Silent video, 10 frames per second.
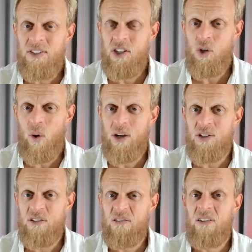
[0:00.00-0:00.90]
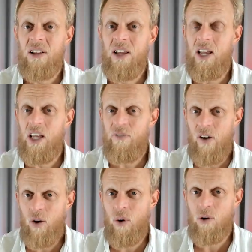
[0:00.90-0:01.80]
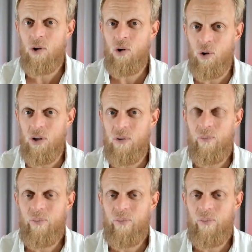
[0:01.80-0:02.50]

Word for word: situation, it very well could.